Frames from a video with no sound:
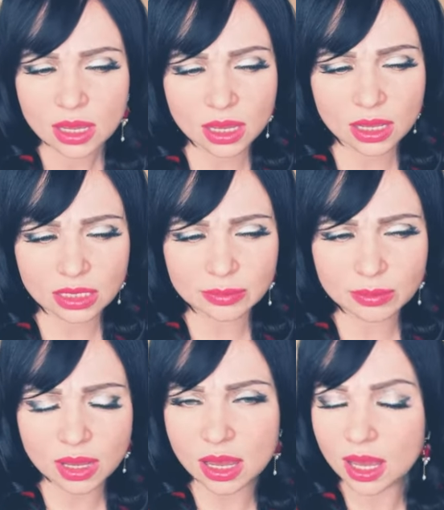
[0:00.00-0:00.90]
Um,
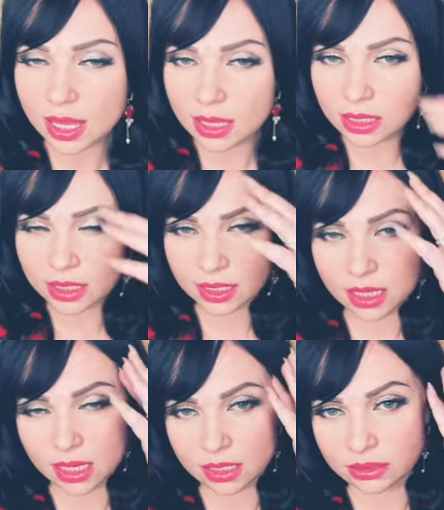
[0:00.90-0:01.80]
I
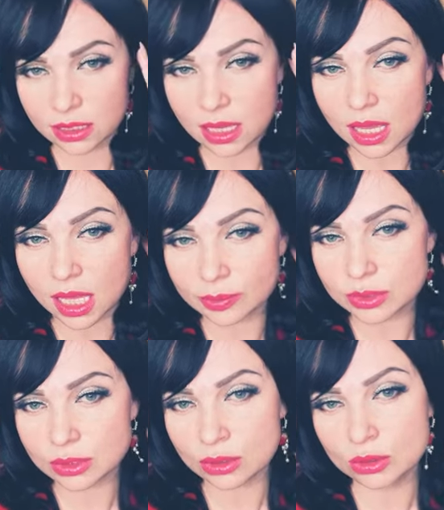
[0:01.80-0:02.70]
had
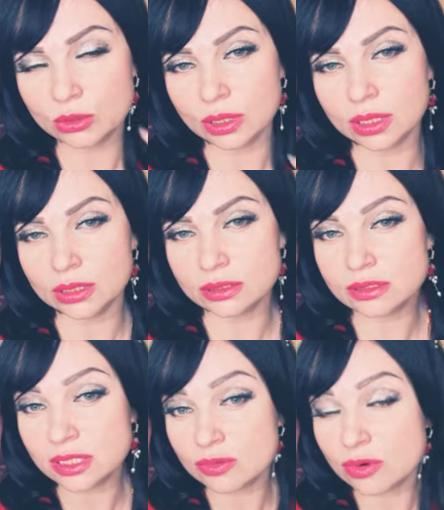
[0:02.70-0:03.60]
absolutely
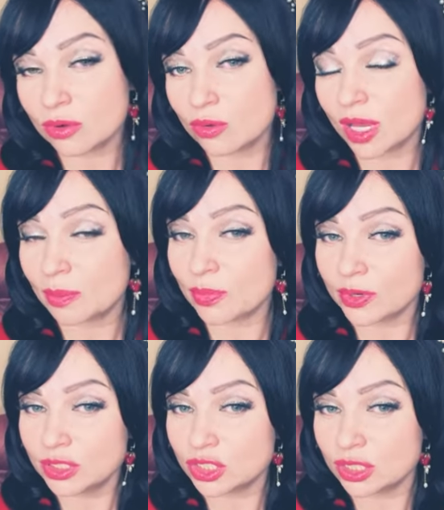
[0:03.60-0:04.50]
zero
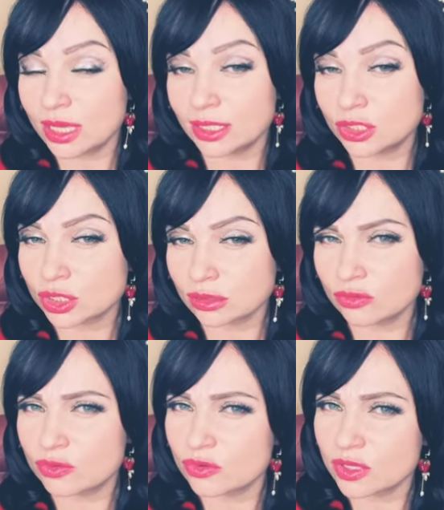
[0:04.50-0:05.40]
appreciation
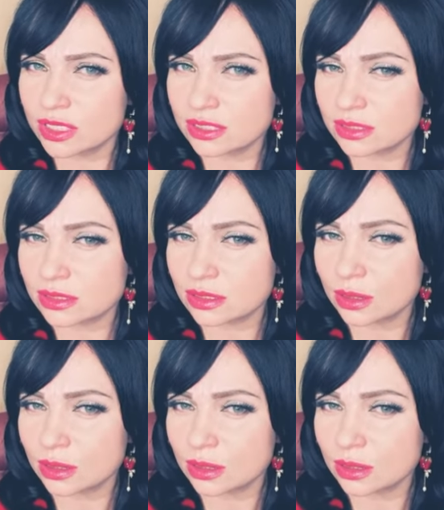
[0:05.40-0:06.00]
for this.